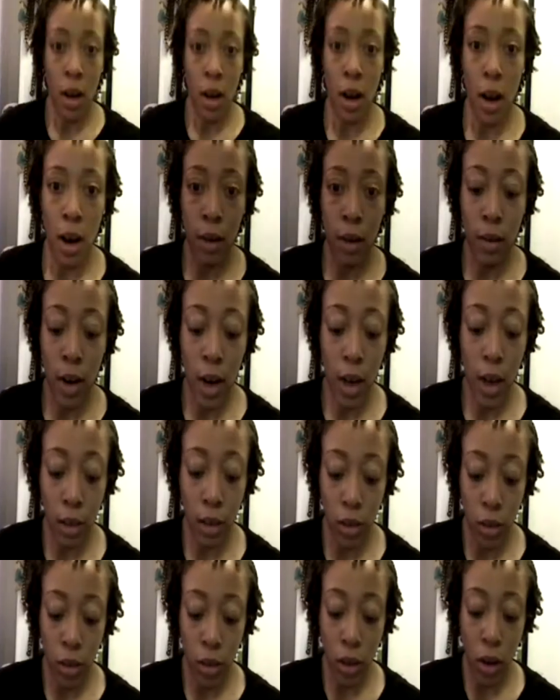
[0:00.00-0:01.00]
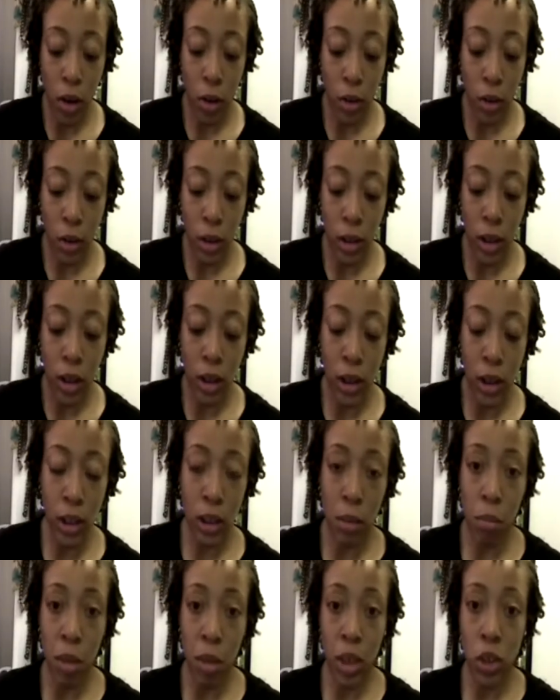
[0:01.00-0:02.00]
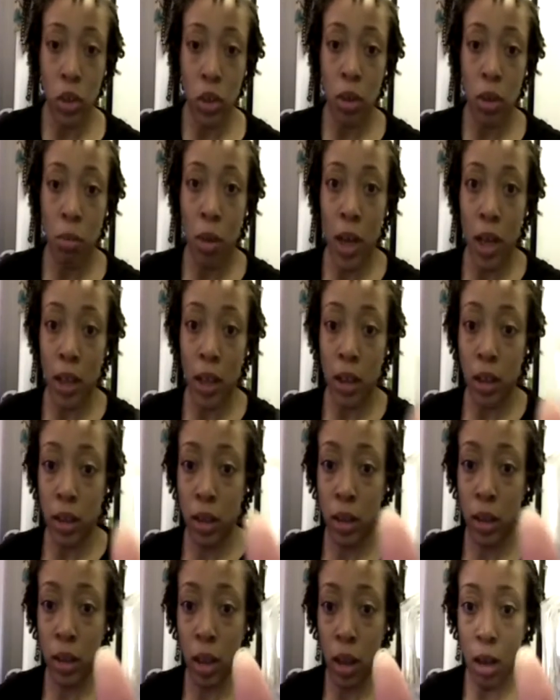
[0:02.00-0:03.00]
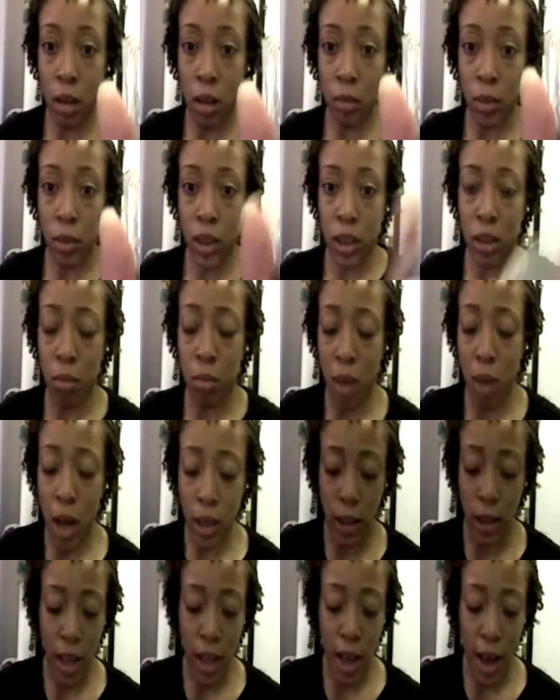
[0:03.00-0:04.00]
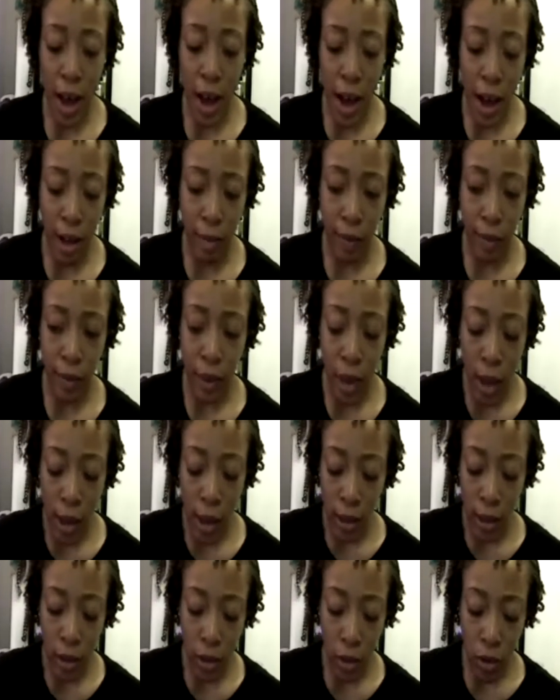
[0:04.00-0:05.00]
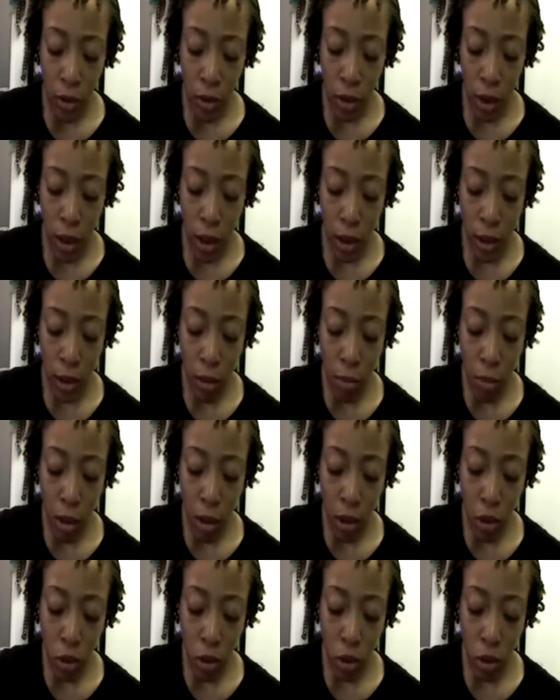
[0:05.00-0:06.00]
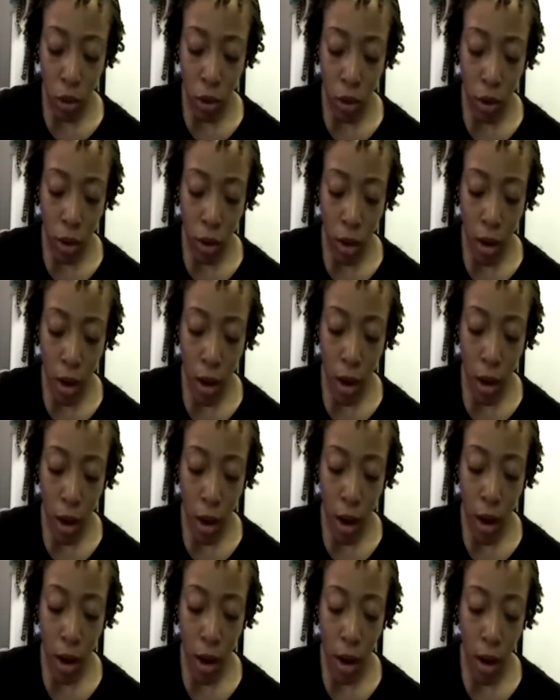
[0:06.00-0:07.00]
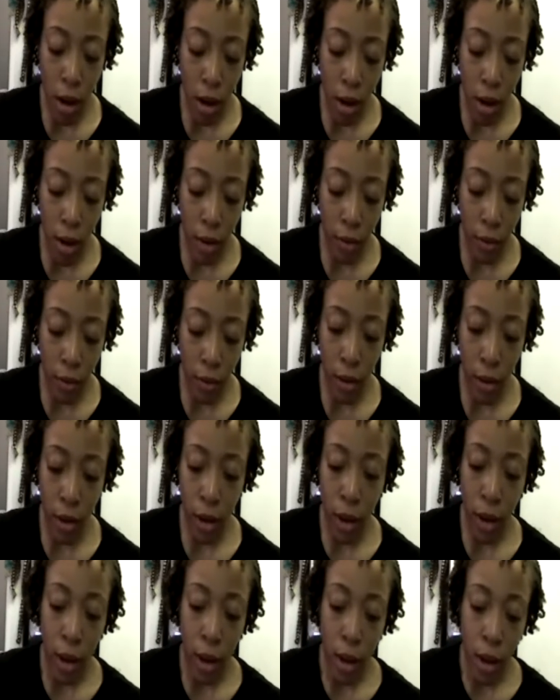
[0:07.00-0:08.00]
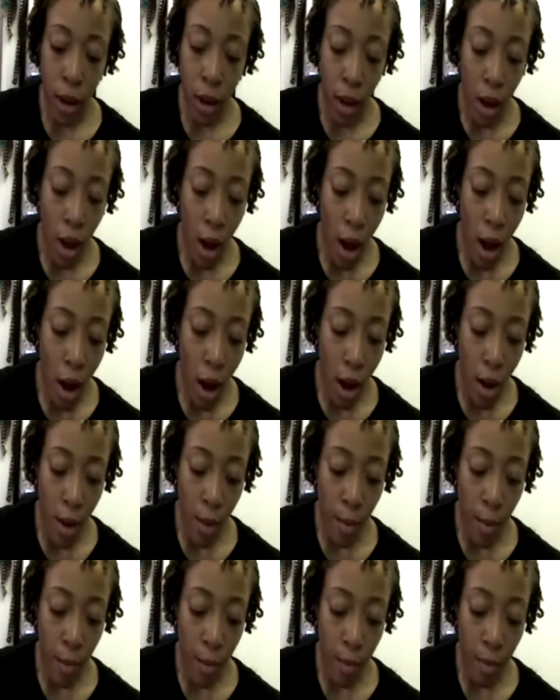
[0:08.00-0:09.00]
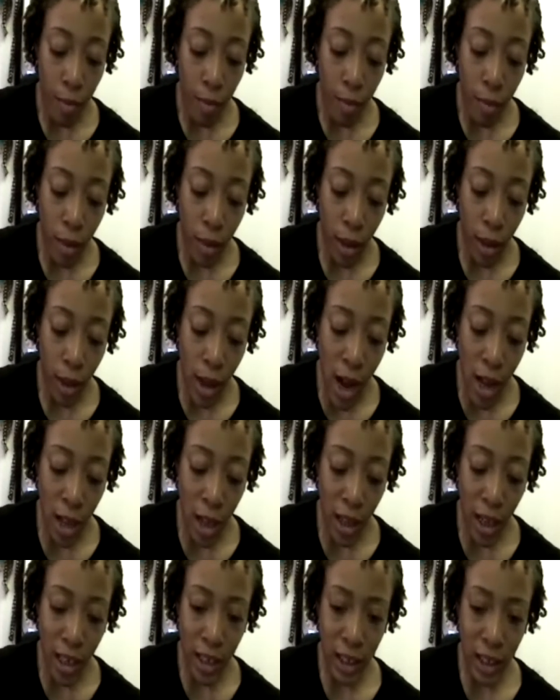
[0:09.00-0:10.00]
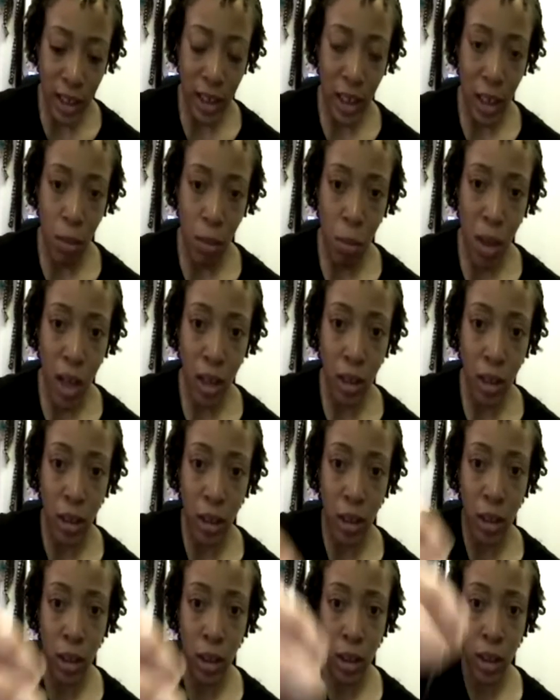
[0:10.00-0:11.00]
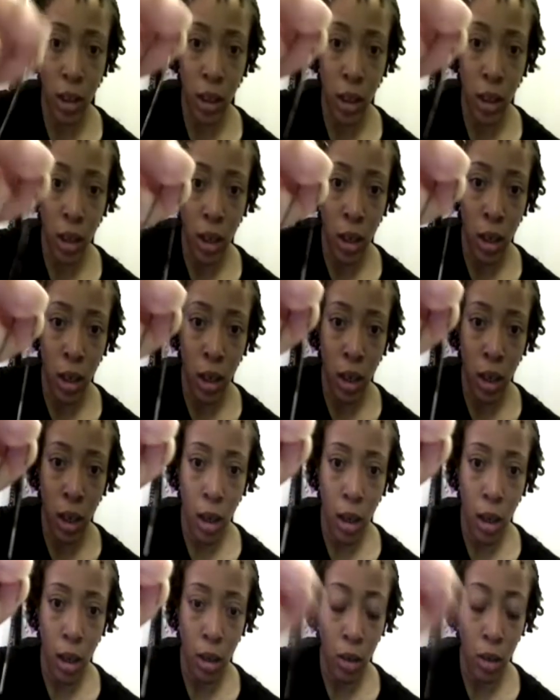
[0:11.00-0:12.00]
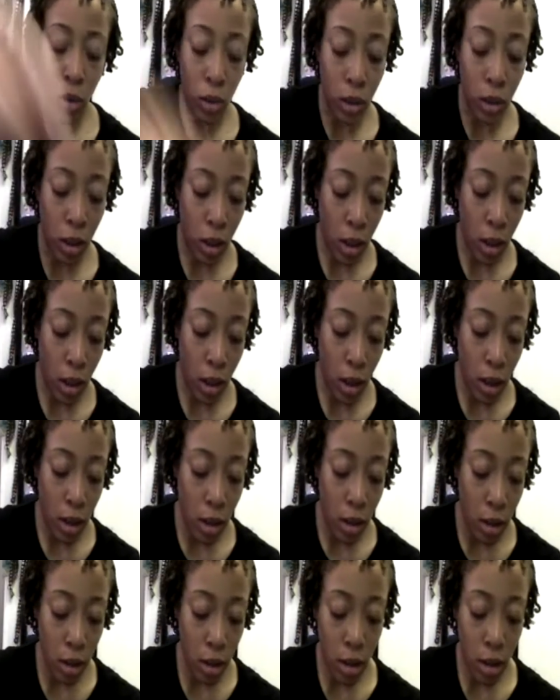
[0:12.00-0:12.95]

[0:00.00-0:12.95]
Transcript: Alright, so this is a mixture of pins. This is the box that I have. So it's a mixture of kind of like stick pins, and those are there.